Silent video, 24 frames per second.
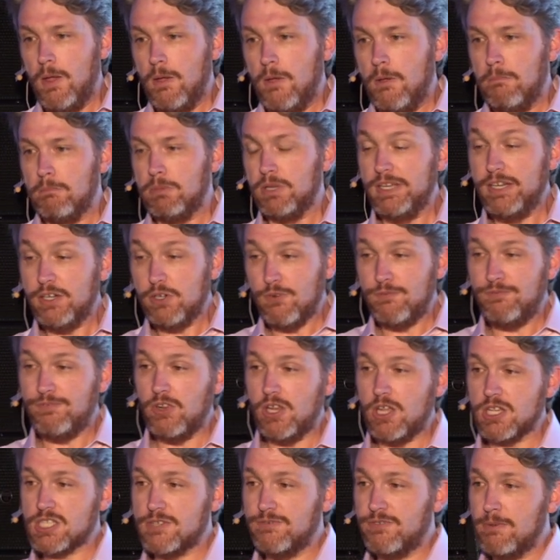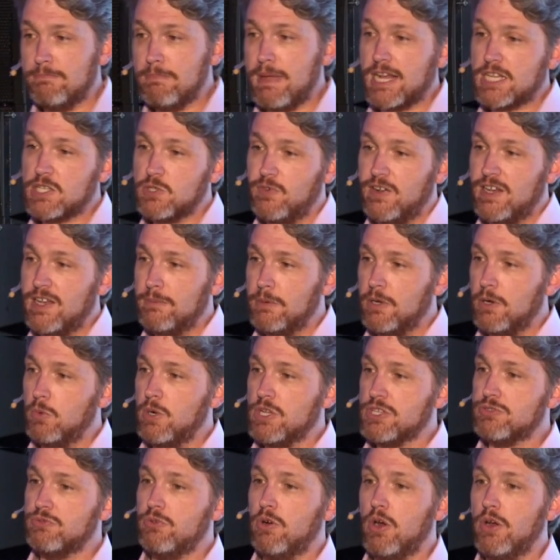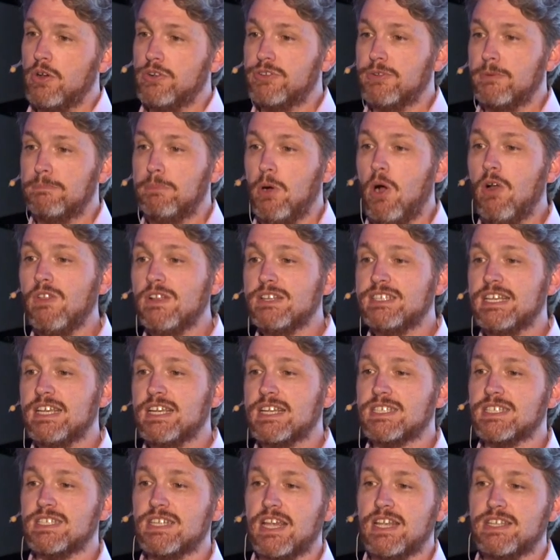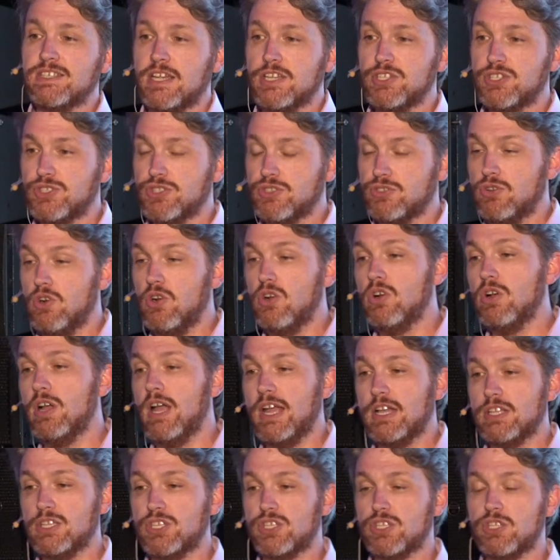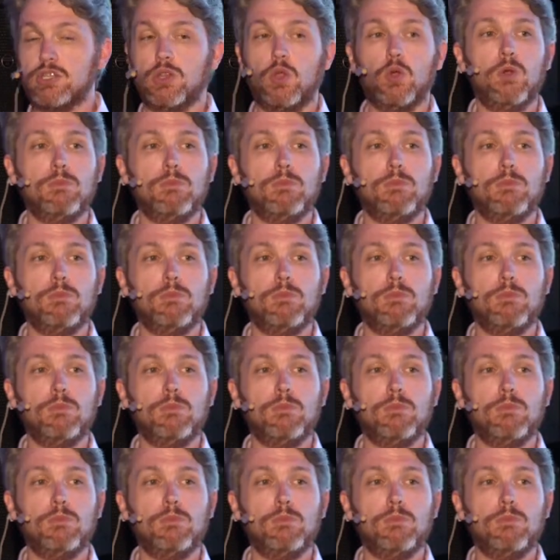Political philosopher Max Weber once wrote Politics is a strong and slow